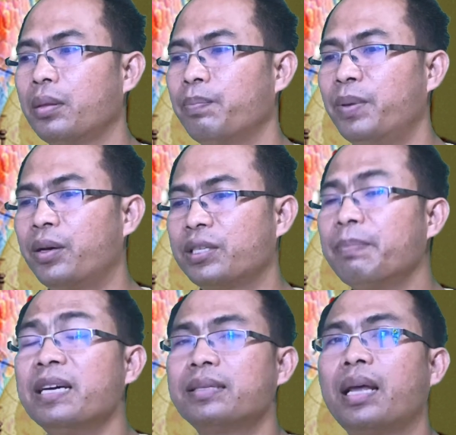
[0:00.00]
because
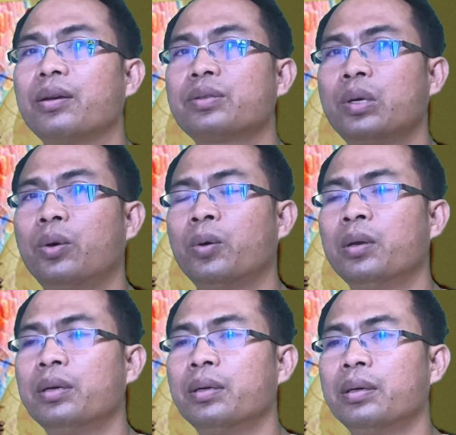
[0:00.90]
baseline
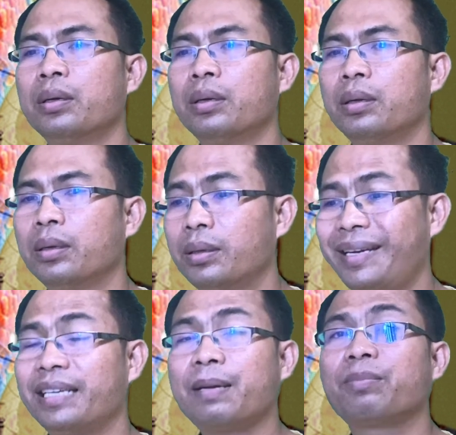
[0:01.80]
also
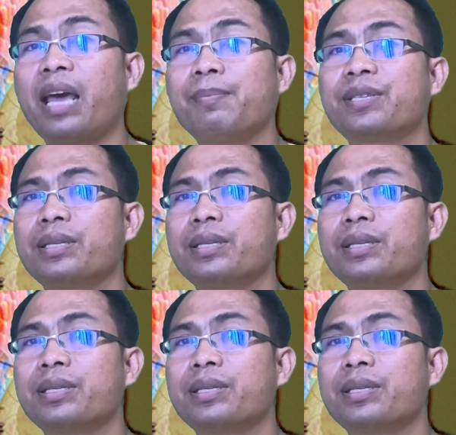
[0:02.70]
takes some time,